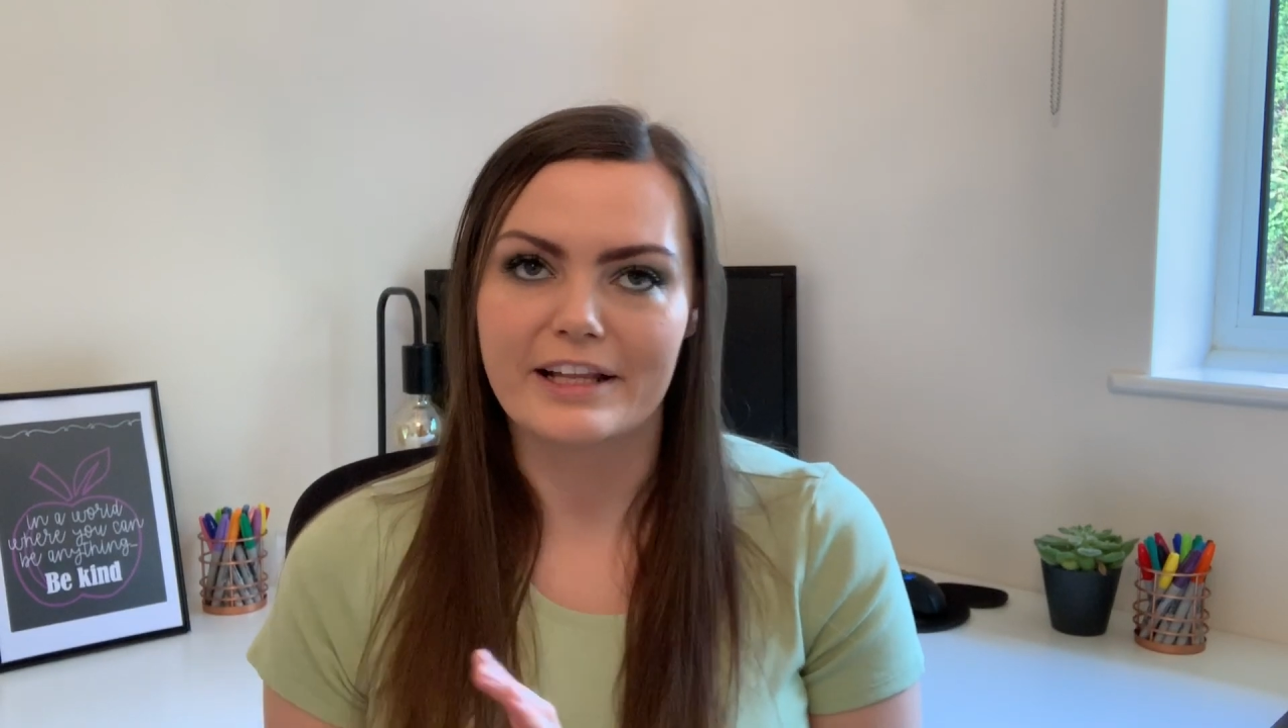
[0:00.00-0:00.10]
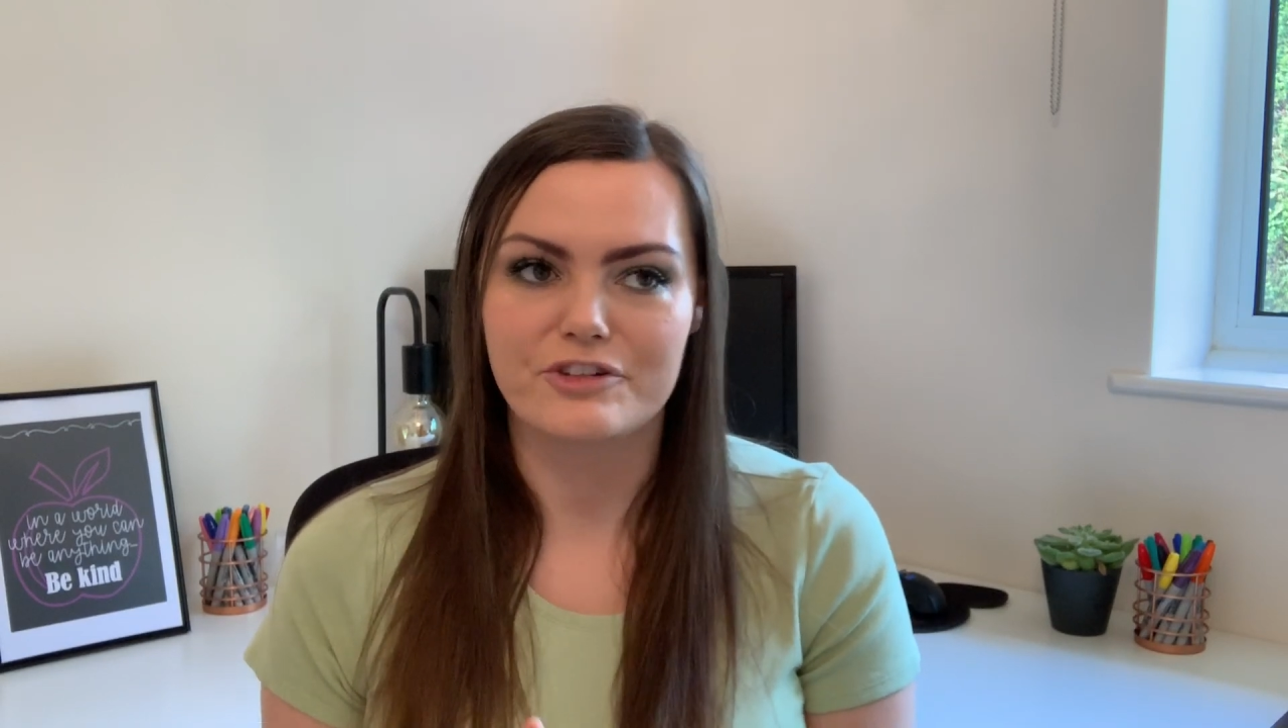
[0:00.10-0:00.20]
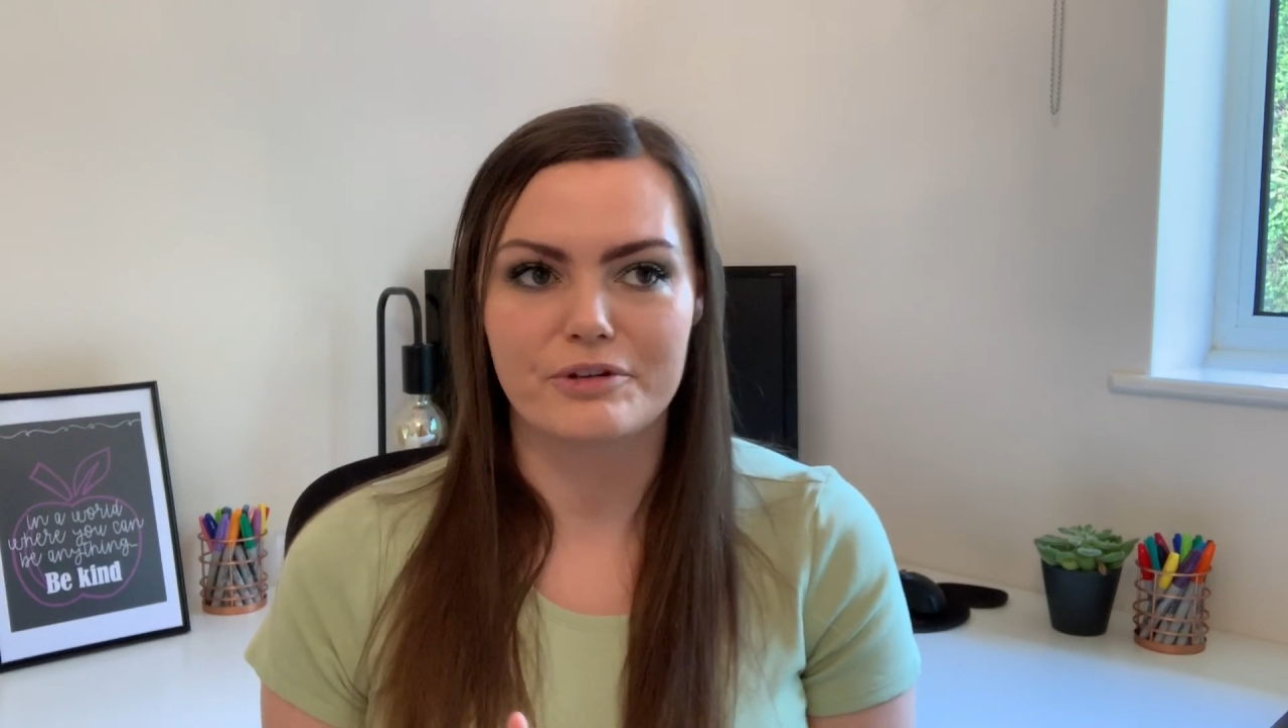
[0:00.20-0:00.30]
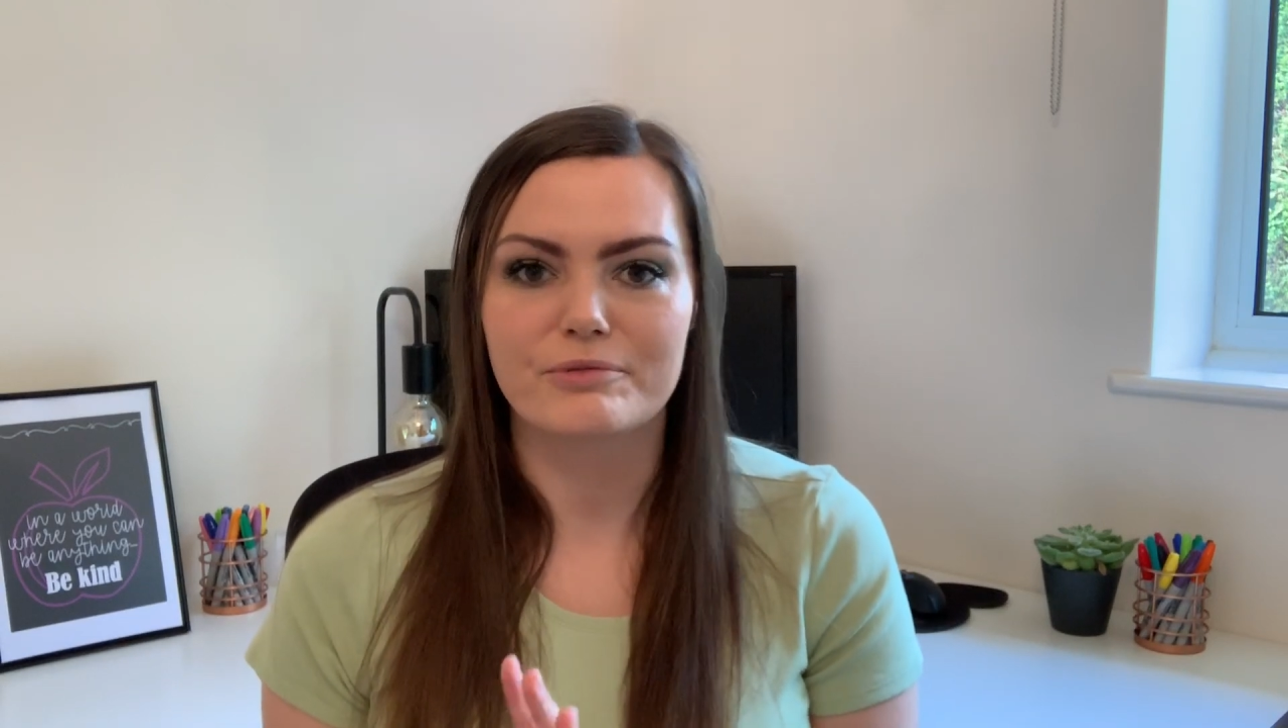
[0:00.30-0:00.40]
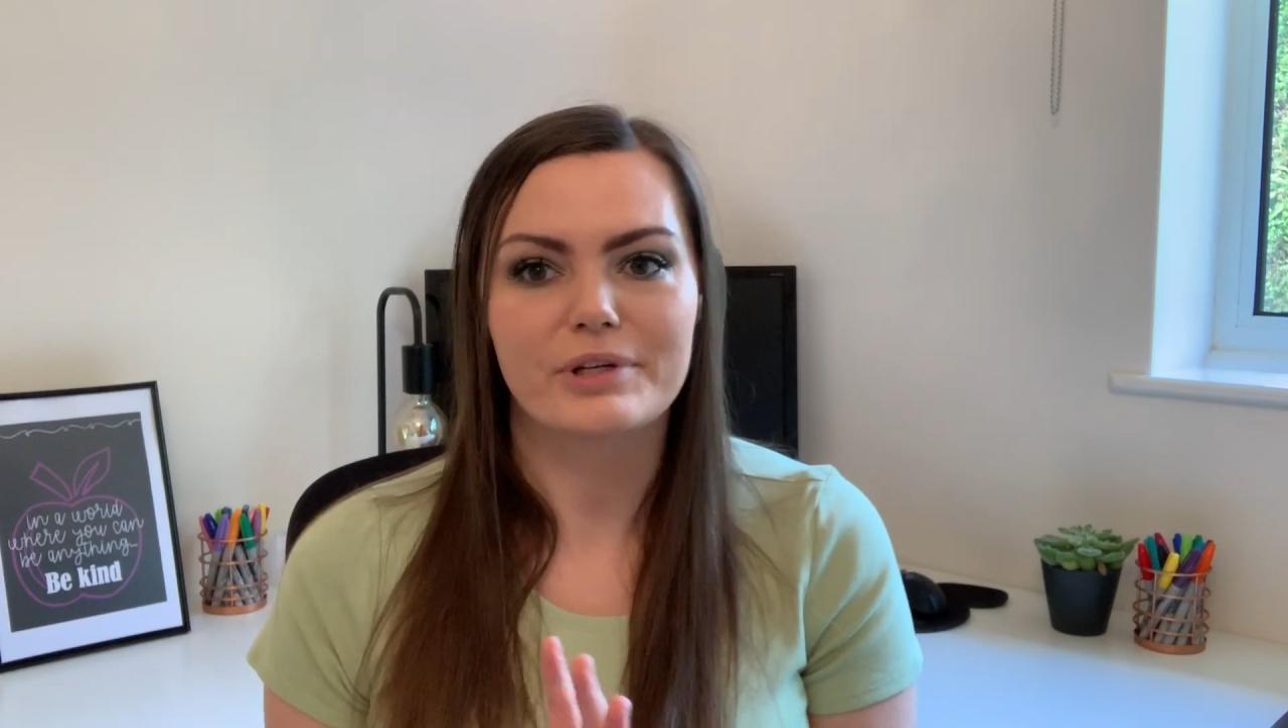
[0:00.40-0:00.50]

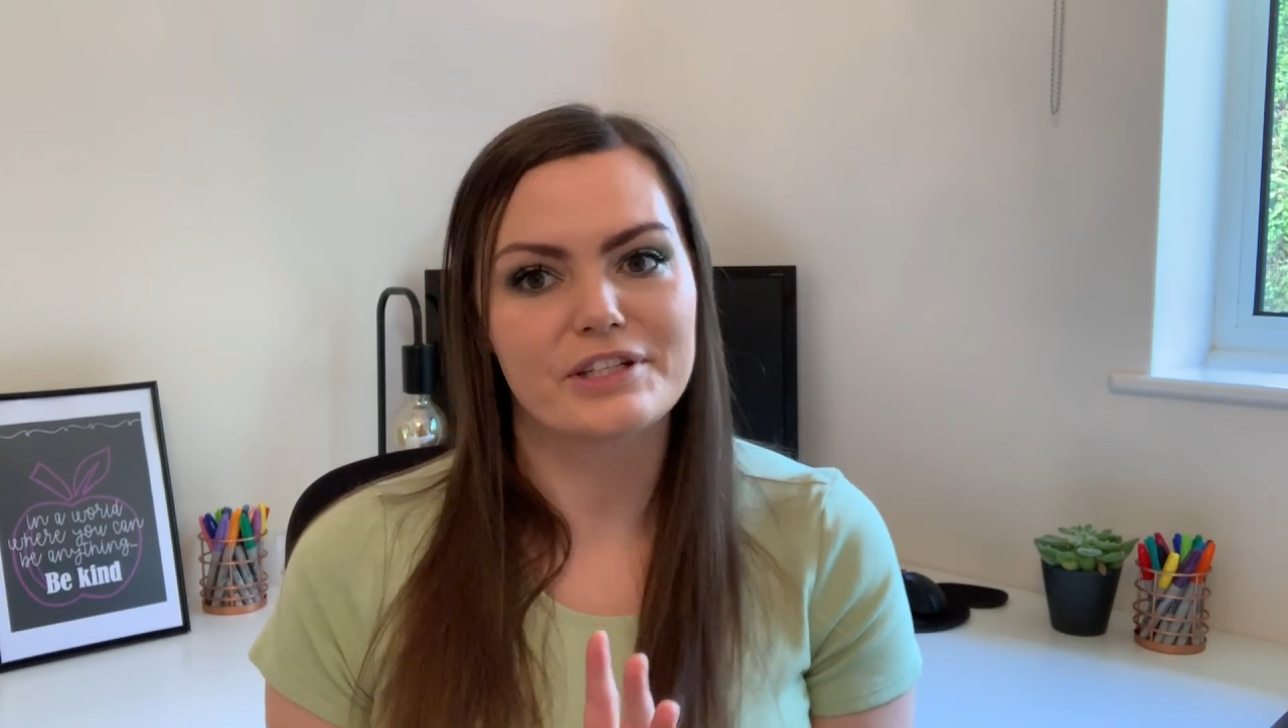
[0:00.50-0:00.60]
classroom